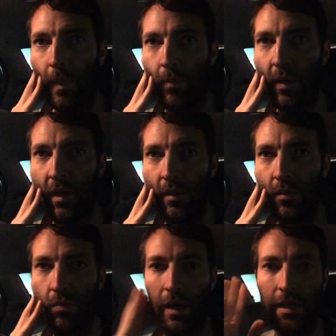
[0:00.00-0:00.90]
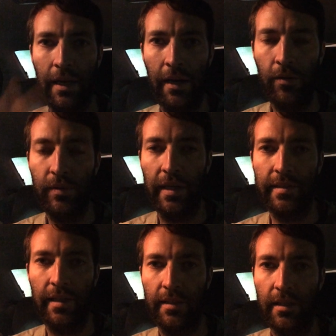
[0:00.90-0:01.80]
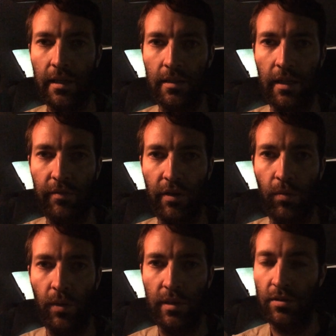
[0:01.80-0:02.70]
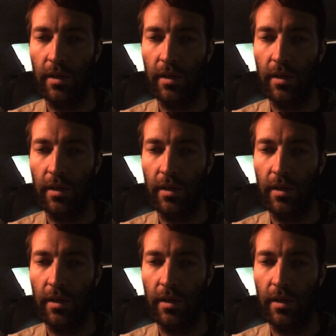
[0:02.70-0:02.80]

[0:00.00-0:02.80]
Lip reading: But right now, that's not the kind of life I want.